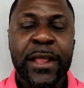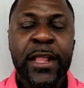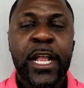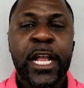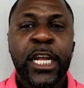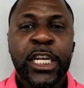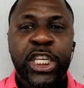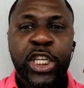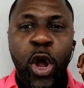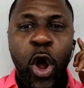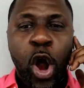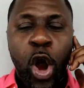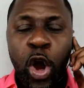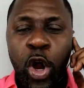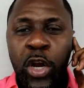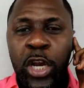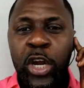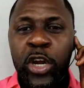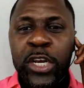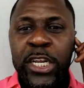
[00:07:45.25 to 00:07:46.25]
So
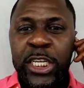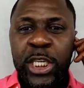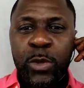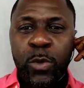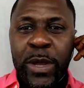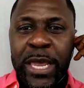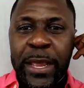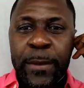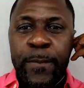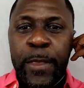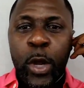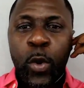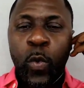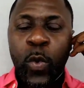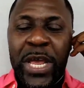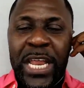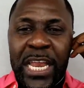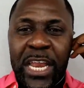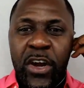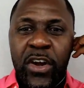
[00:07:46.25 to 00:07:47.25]
earlier this week, we
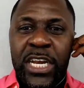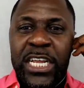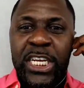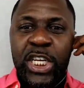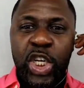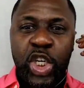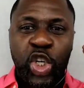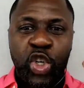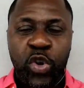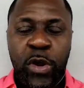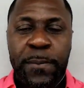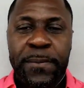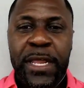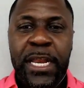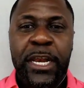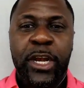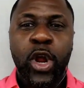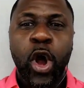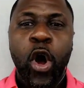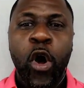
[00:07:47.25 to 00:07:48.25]
literally distributed
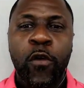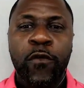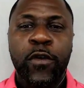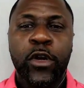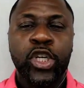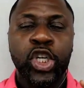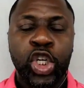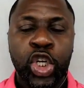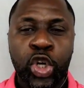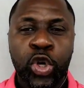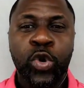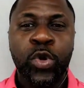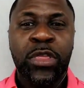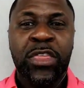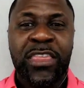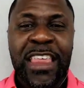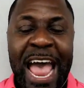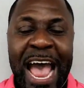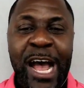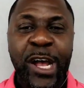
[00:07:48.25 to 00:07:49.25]
over
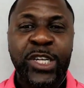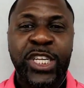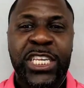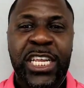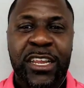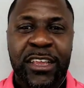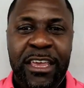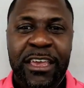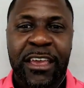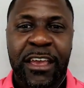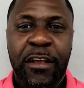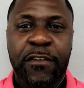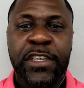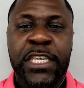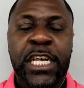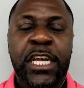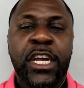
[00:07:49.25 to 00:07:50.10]
2,000 gifts